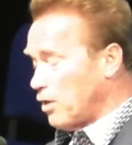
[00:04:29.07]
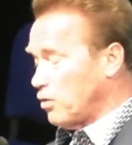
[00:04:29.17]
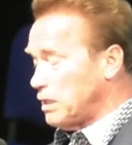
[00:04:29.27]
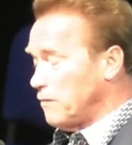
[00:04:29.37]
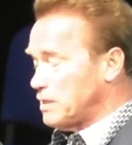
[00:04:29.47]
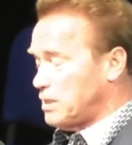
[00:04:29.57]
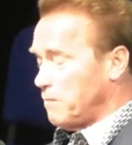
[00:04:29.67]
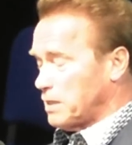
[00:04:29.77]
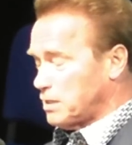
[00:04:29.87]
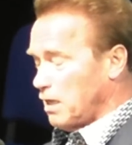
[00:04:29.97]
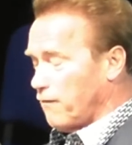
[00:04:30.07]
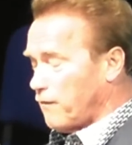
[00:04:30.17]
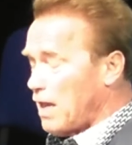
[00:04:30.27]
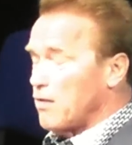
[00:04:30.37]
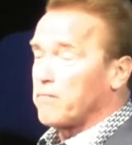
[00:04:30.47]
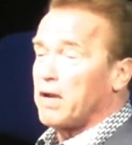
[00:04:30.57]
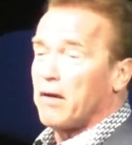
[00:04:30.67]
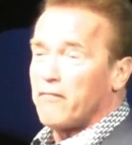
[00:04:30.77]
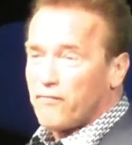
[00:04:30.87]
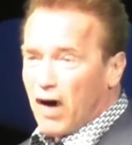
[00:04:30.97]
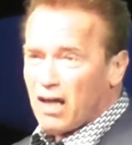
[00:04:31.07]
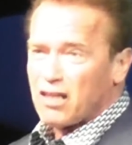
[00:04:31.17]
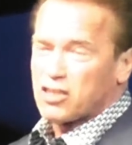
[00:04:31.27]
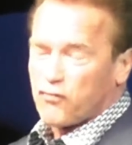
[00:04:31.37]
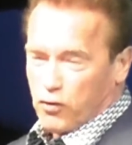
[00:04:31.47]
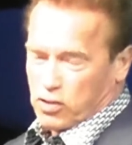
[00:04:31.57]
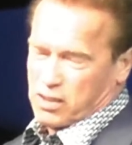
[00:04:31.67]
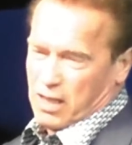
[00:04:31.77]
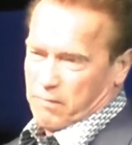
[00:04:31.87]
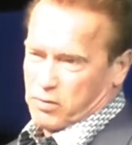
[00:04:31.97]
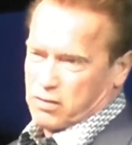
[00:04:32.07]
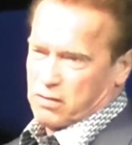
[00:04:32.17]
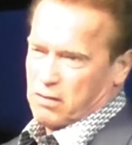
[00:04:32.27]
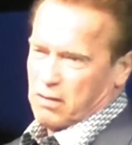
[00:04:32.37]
I couldn't even see myself following my father's footsteps,